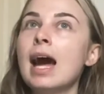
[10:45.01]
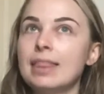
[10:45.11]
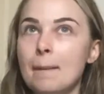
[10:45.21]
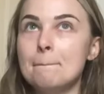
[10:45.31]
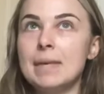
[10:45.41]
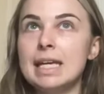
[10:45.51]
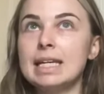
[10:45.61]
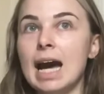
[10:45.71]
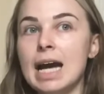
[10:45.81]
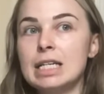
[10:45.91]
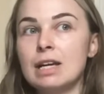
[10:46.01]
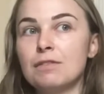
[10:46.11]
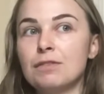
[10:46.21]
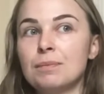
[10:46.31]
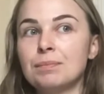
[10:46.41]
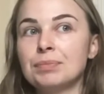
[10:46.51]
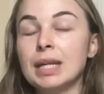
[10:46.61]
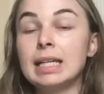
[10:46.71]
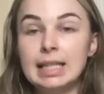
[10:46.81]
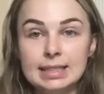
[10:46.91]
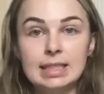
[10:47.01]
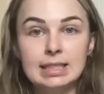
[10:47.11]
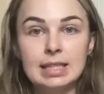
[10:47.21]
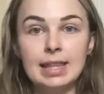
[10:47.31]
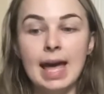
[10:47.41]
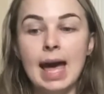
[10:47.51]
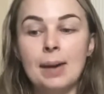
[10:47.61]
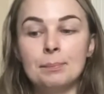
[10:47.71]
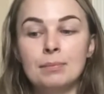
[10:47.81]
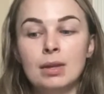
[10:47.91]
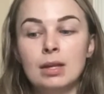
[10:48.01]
and then me kind of listening to them